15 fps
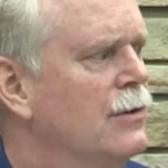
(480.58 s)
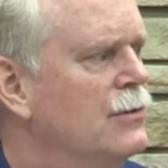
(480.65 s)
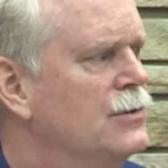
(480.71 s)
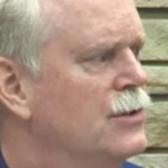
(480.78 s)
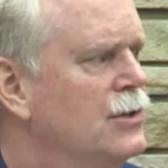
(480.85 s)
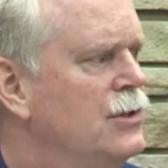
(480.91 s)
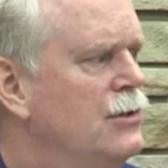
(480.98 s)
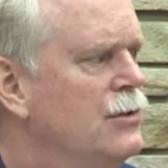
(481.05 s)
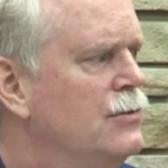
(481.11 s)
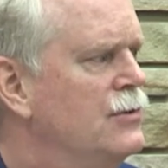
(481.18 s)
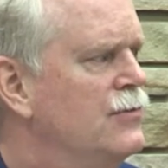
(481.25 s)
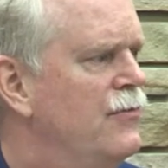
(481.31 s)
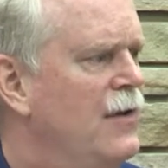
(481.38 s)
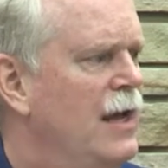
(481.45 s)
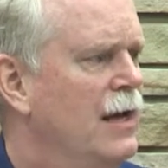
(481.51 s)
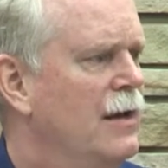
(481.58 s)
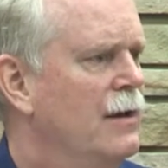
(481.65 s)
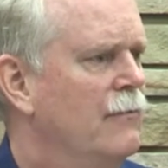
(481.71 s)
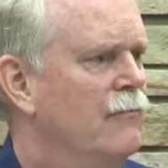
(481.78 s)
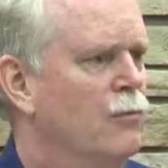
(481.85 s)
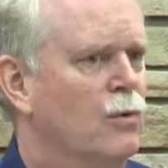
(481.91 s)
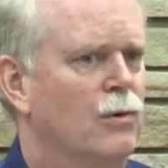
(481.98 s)
I was a huge fan
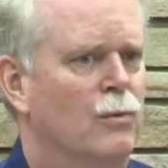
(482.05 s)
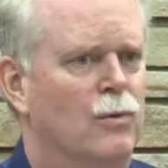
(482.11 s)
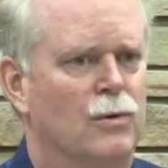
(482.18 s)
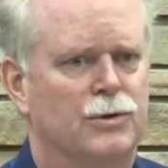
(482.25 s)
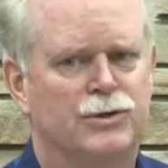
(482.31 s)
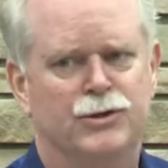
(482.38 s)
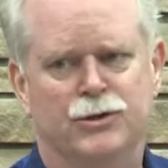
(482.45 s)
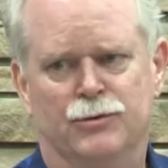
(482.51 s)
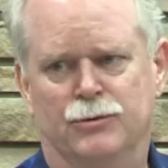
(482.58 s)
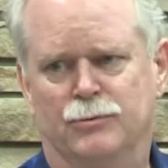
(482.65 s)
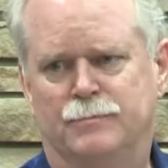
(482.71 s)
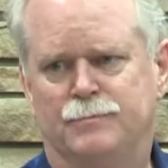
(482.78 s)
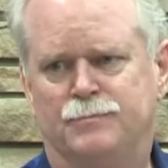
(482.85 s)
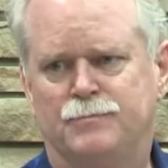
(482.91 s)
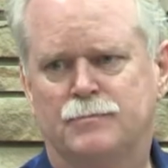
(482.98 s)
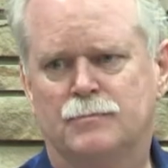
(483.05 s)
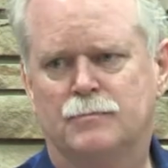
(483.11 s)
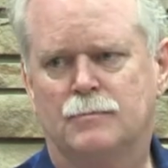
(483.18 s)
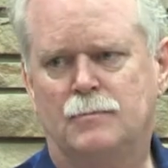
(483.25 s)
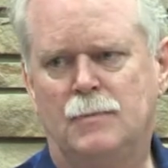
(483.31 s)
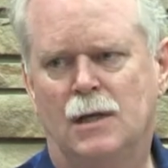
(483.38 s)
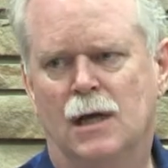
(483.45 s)
of World War II
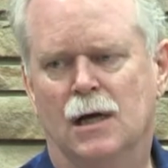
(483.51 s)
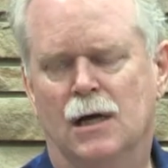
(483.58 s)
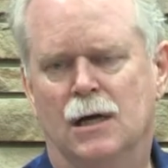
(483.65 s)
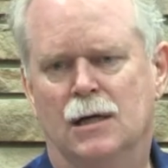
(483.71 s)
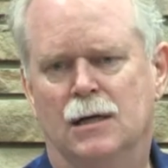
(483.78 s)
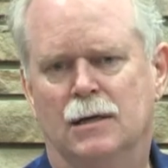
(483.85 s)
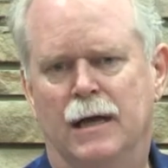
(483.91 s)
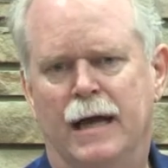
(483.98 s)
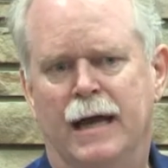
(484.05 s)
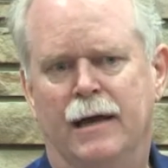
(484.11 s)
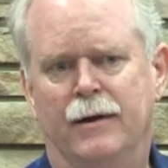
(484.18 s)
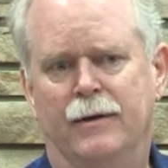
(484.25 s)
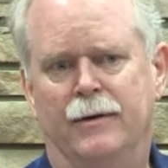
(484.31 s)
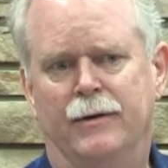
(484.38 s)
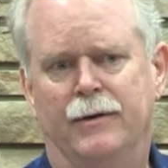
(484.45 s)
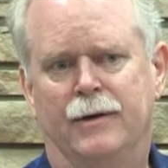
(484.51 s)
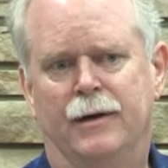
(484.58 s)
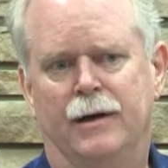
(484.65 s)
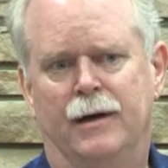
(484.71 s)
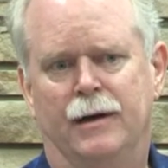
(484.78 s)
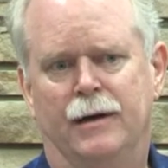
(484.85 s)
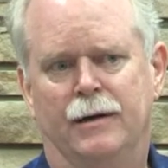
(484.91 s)
and
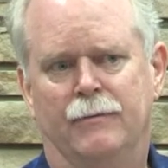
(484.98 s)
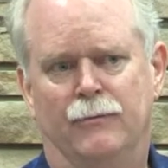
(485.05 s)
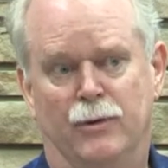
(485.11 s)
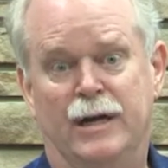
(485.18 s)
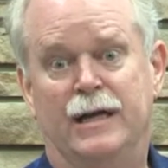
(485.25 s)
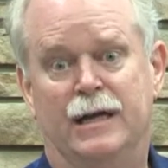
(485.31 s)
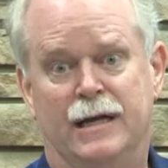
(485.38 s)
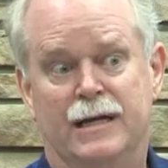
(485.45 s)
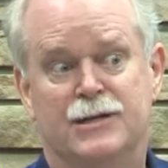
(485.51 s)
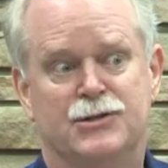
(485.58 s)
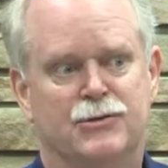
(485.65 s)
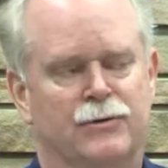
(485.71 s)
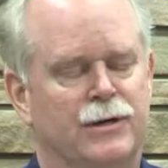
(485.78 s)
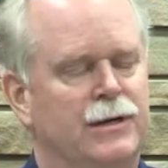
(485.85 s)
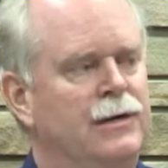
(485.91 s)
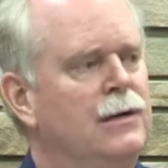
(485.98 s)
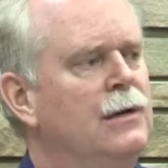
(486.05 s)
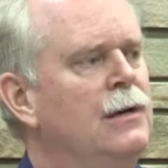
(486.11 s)
reading history,